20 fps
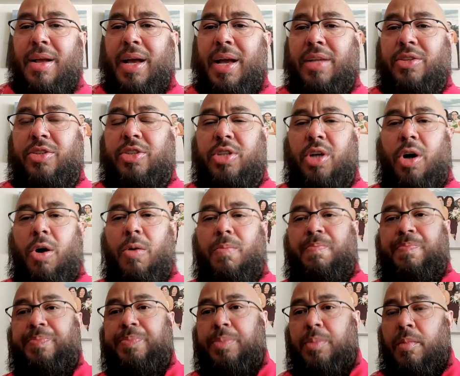And so
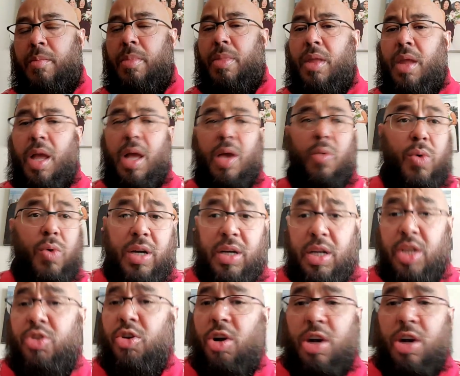we're going to